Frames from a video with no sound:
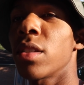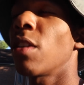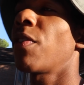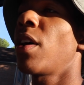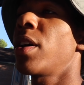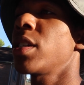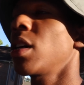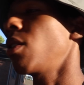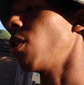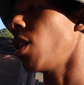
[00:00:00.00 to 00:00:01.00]
stuff out as
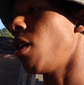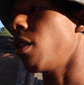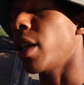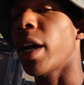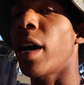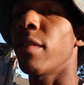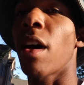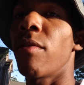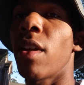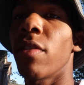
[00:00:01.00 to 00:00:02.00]
I go along. Like
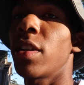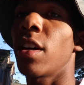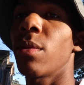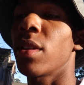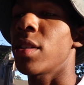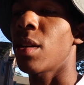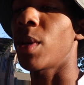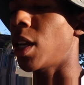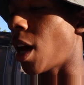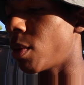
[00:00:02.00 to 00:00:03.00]
I've never dealt with this. I
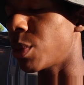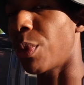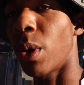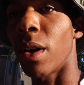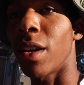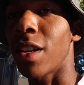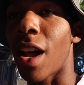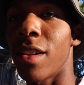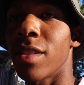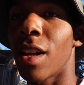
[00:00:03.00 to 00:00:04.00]
mean, I was born in
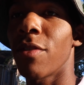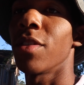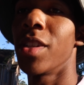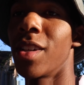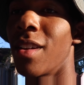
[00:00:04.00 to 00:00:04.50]
'97.